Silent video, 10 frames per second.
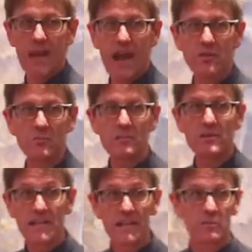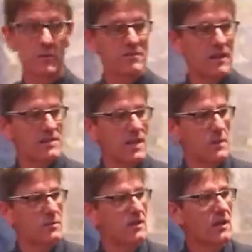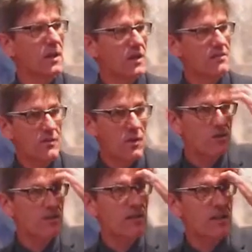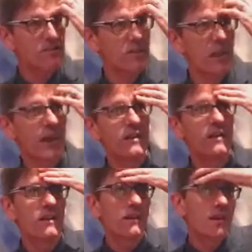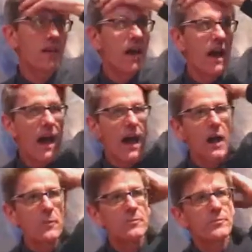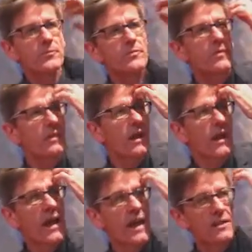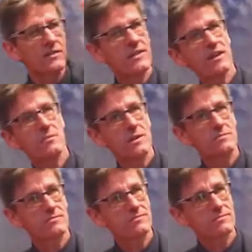How can we predict what's going to happen? So go on to the next slide. And the next one.